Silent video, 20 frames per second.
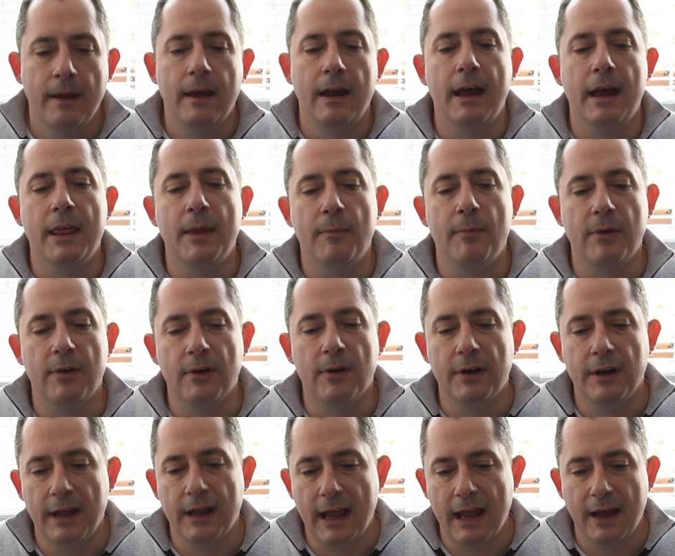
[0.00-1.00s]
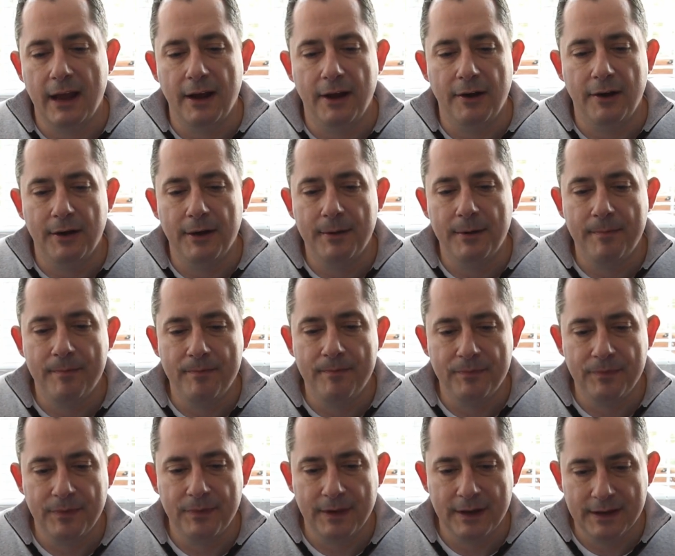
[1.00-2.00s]
And then we've got our
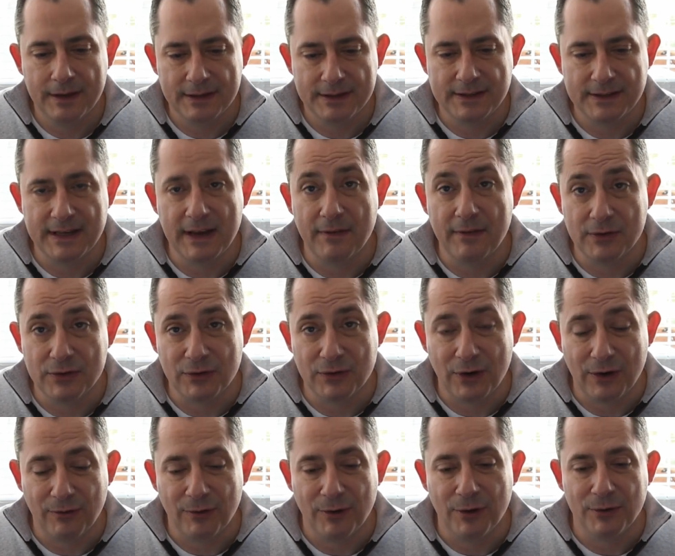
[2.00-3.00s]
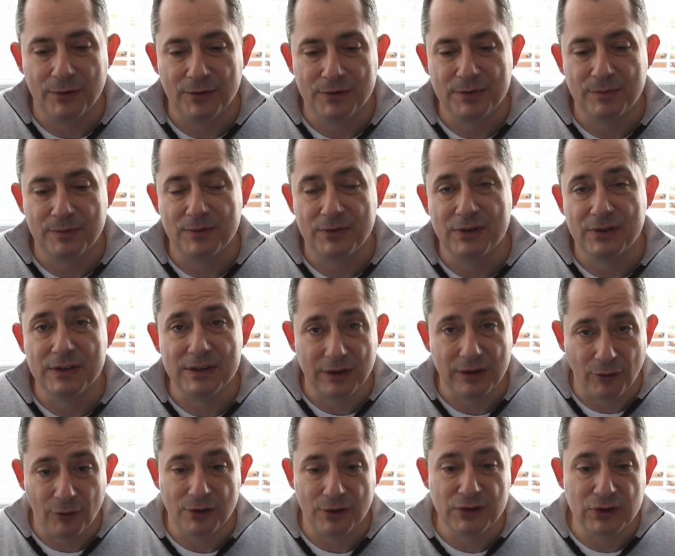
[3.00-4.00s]
7-stroke rolls, which is
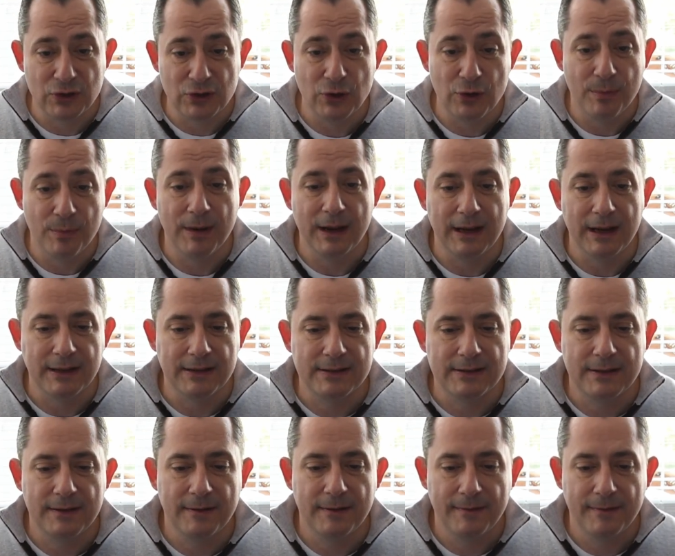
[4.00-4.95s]
across 2 beats.